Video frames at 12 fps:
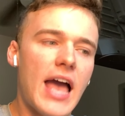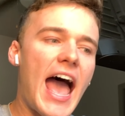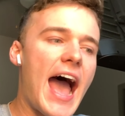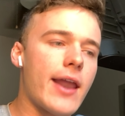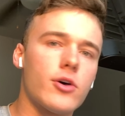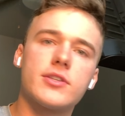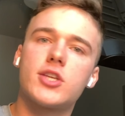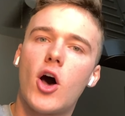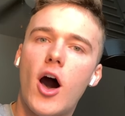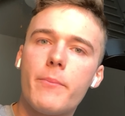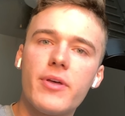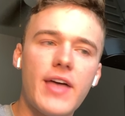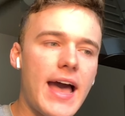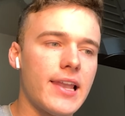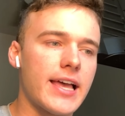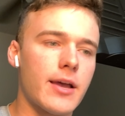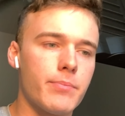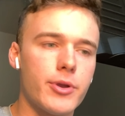Add on top of that
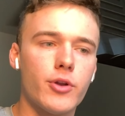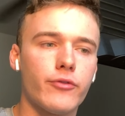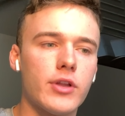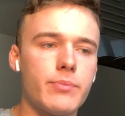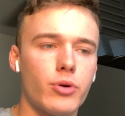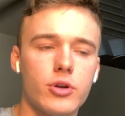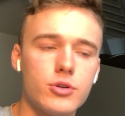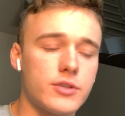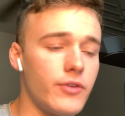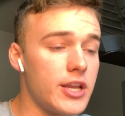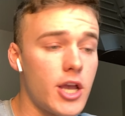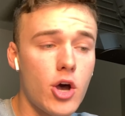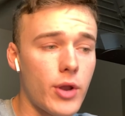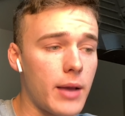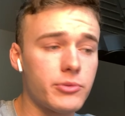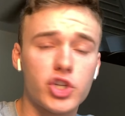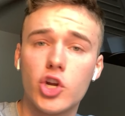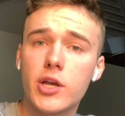like a beautifully produced video, and I'm
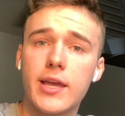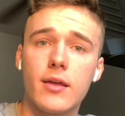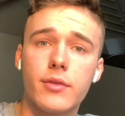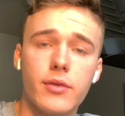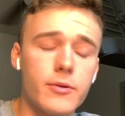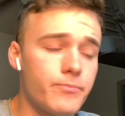shooketh.